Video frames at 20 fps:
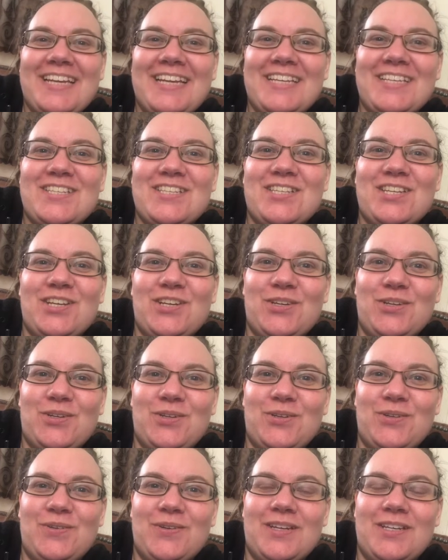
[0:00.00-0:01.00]

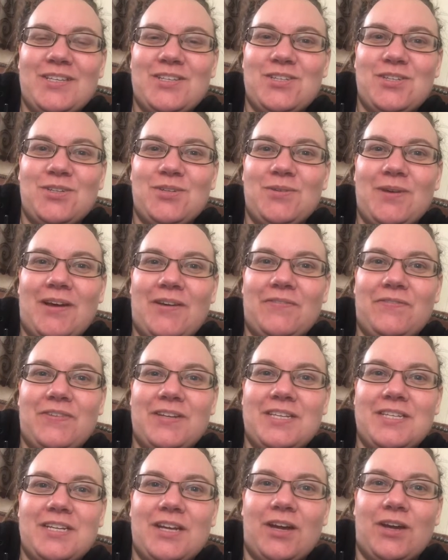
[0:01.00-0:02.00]
to do a
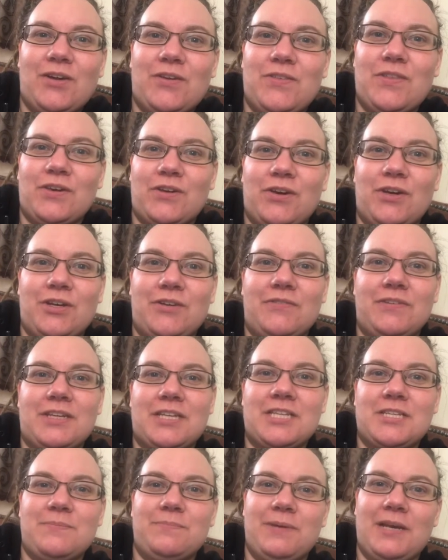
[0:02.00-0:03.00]
video that kind of
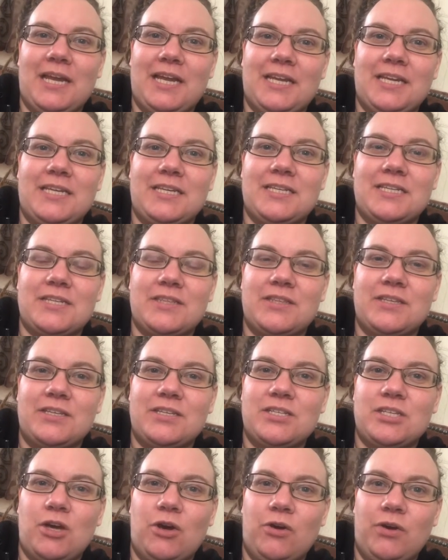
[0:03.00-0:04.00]
explained the
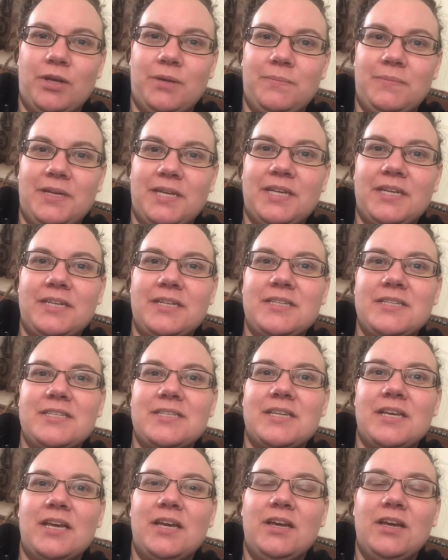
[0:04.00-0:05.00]
timings
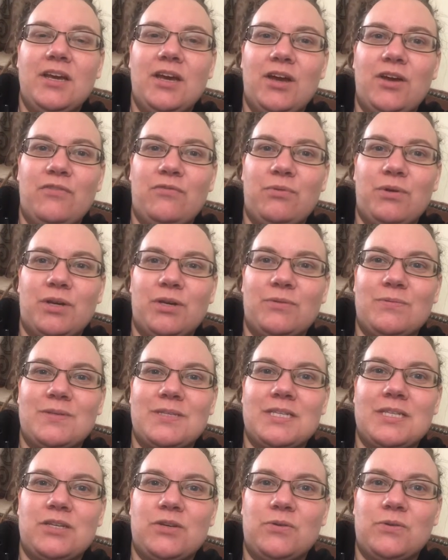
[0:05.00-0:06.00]
of when I was
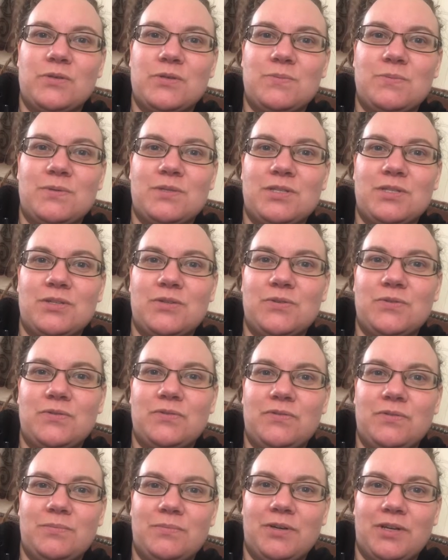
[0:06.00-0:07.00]
in hospital
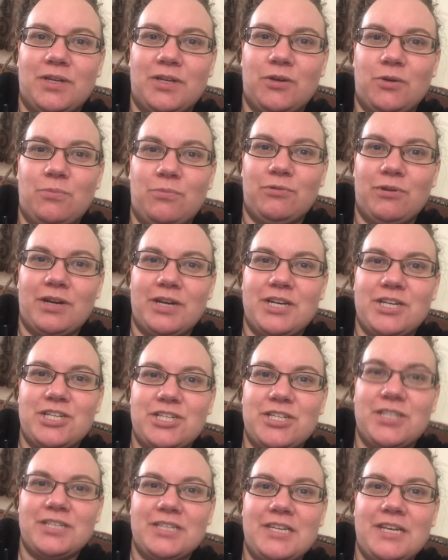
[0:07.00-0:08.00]
for my
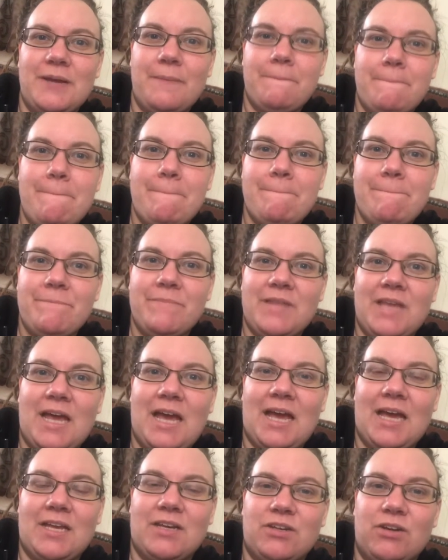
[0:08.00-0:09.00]
operation,
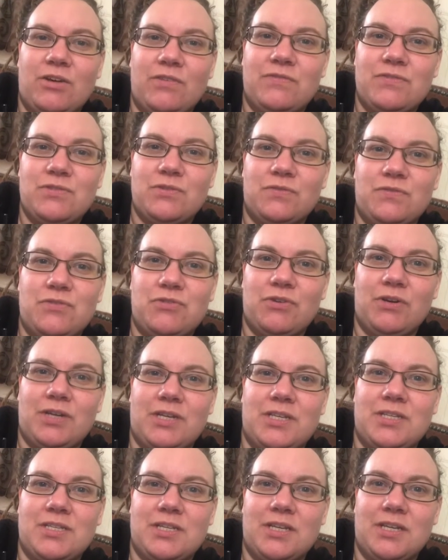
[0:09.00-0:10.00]
and I've sort of
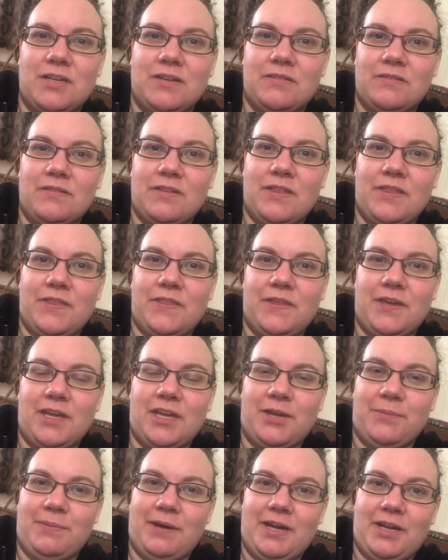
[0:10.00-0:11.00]
tried to
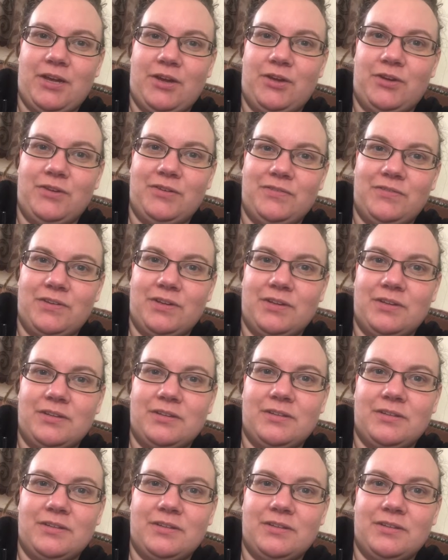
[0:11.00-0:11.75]
think back over